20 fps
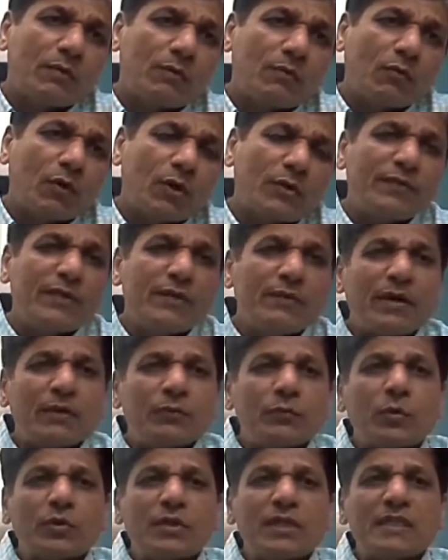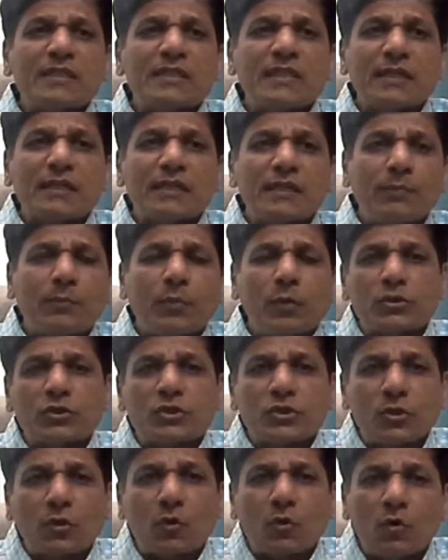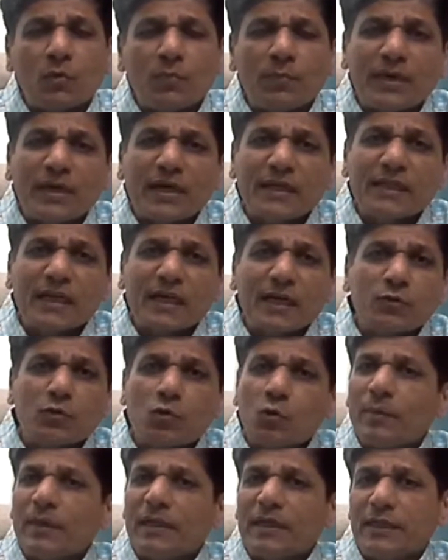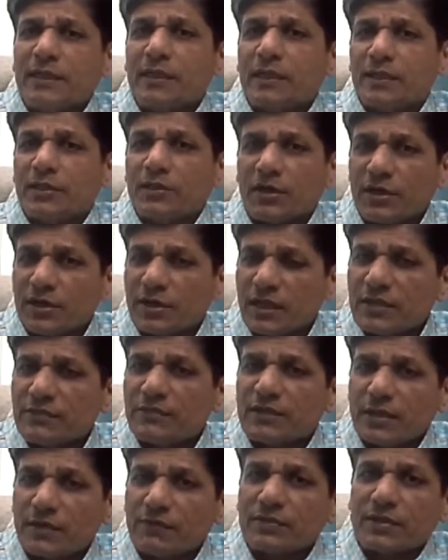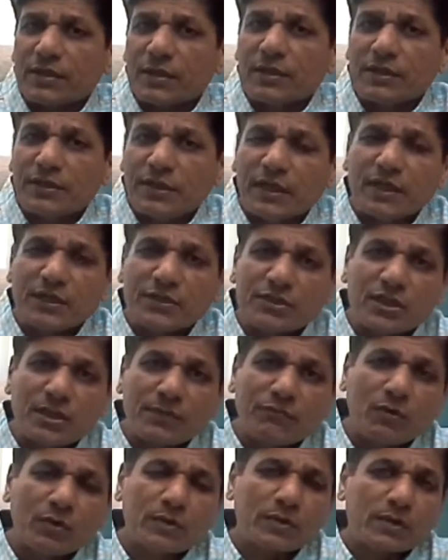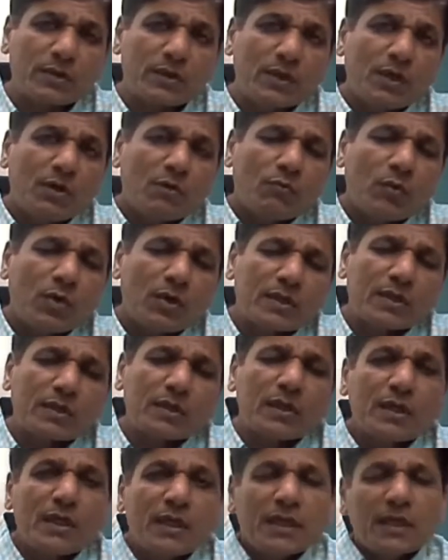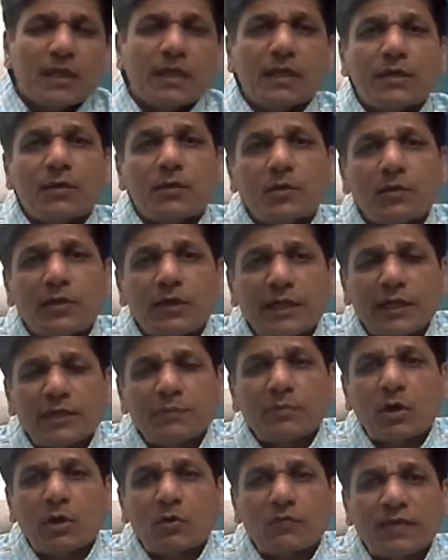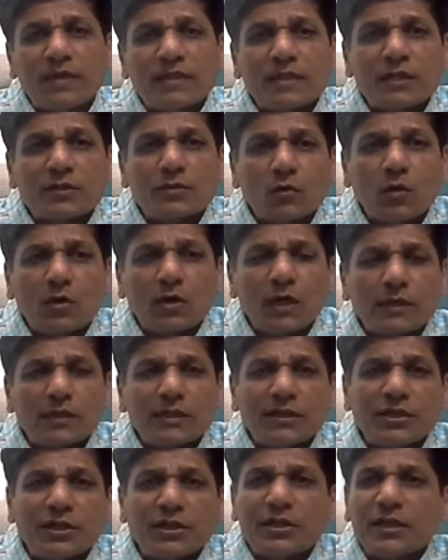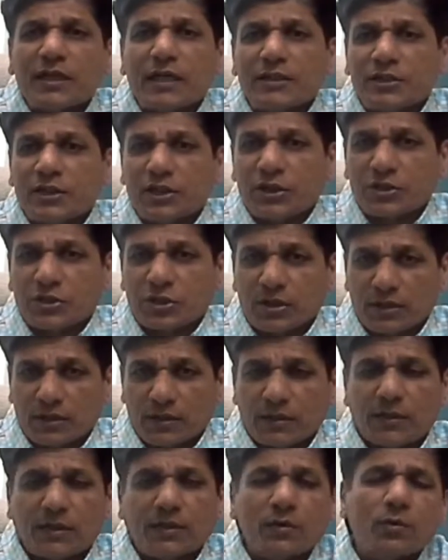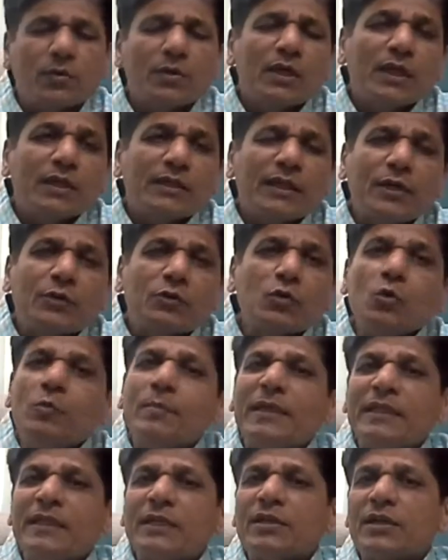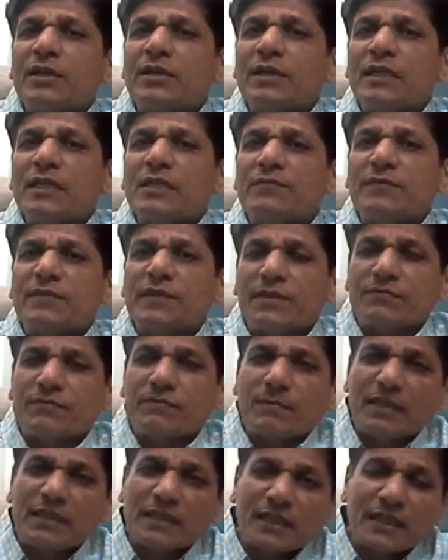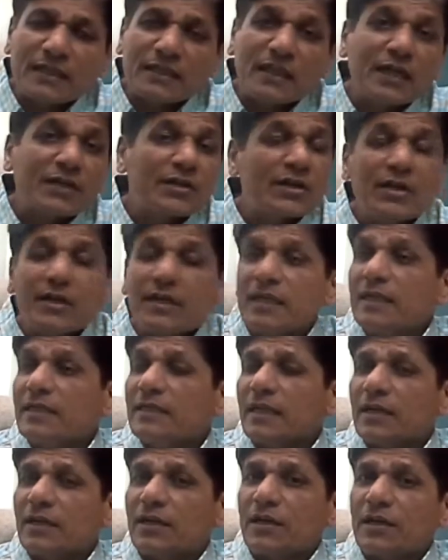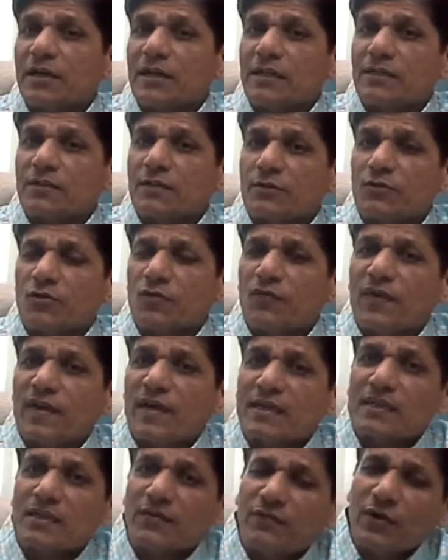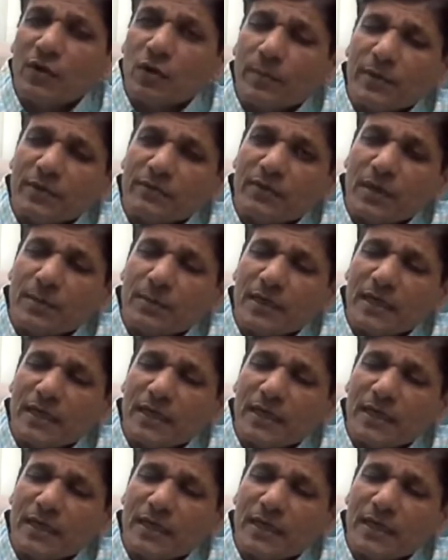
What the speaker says: what we have noticed that in the post-Stockholm period, there are too many treaties which have taken shape. What Edith Brown-Weiss has called as the treaty congestion. There are too many treaties which have been there. There are treaties and treaties so far as the field of environment